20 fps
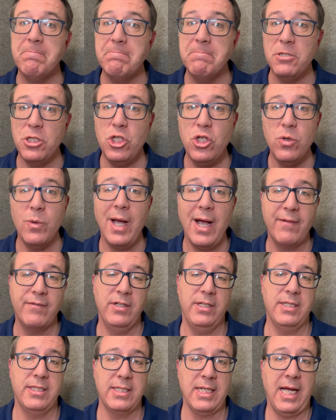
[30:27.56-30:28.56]
You have
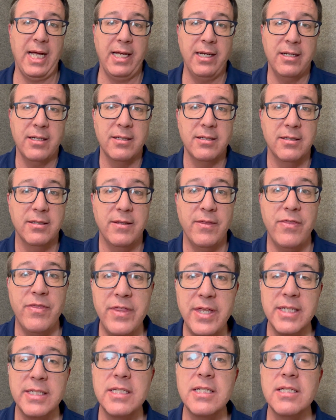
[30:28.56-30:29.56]
to decide.
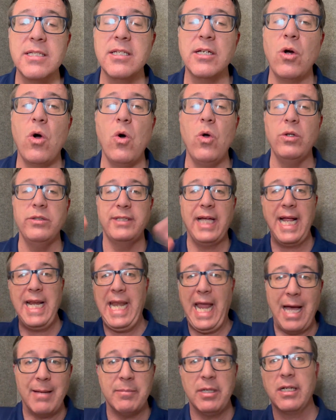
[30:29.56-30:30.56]
This is the whole
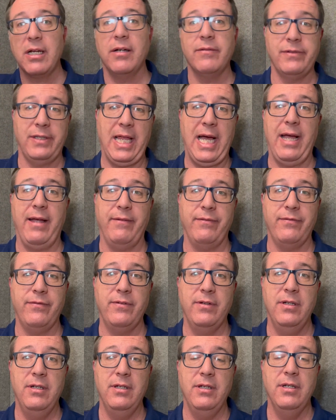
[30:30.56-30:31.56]
dynamic of life.
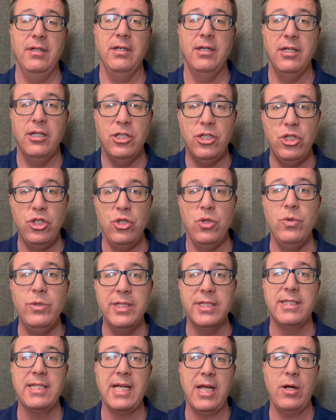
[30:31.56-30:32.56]
You
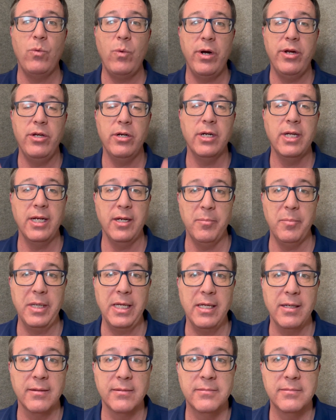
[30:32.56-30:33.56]
decide where you're going to be,
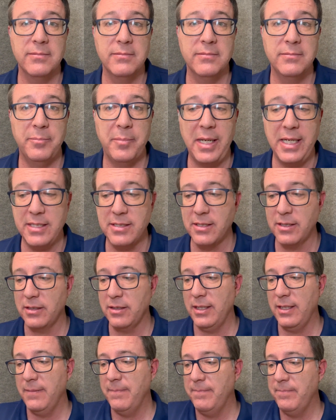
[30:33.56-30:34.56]

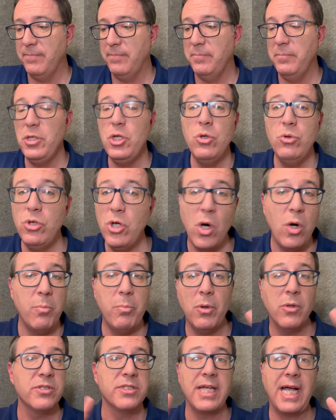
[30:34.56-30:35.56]
basically. You know
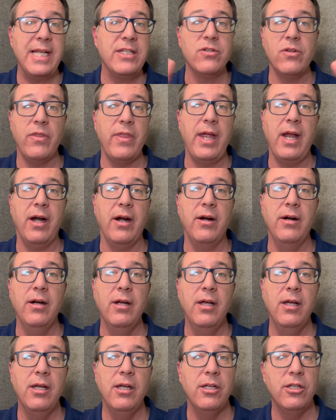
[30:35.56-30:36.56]
both sides are there.
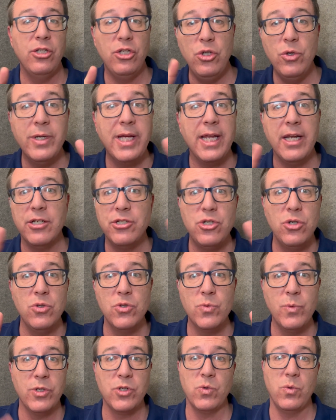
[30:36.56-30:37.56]
You get to
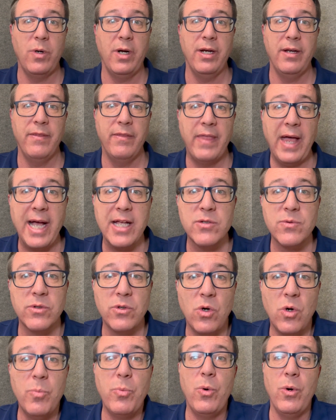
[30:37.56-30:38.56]
choose which one. That's what
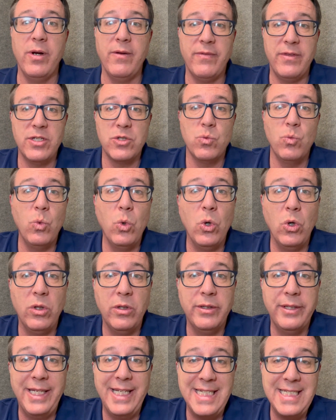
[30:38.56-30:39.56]
the whole point of this
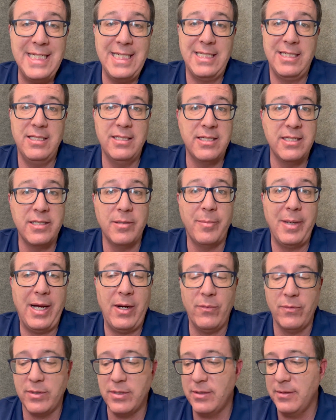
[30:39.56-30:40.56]
world existence is about.